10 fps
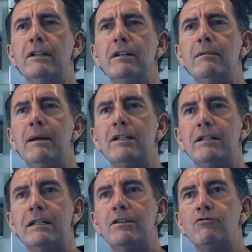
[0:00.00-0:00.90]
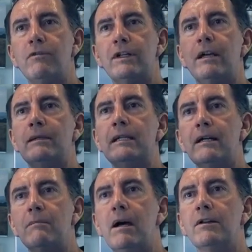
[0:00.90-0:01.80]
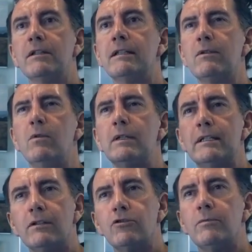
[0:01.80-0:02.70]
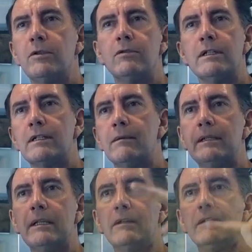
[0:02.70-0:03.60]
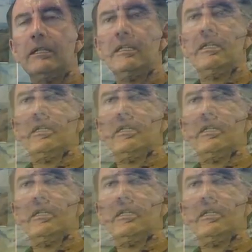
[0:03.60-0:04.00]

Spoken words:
You imagine you see this river coming down a mountain, there's all these little tributaries coming down,